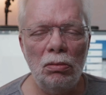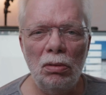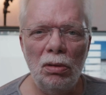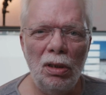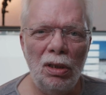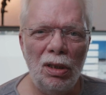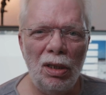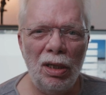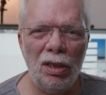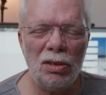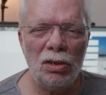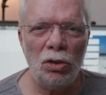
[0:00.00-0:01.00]

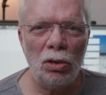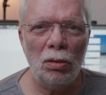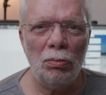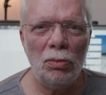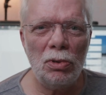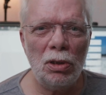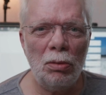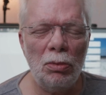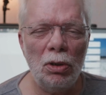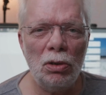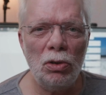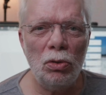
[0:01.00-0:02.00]
has some
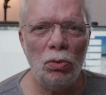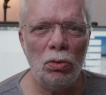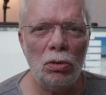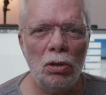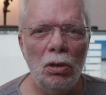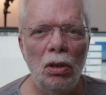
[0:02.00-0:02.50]
issues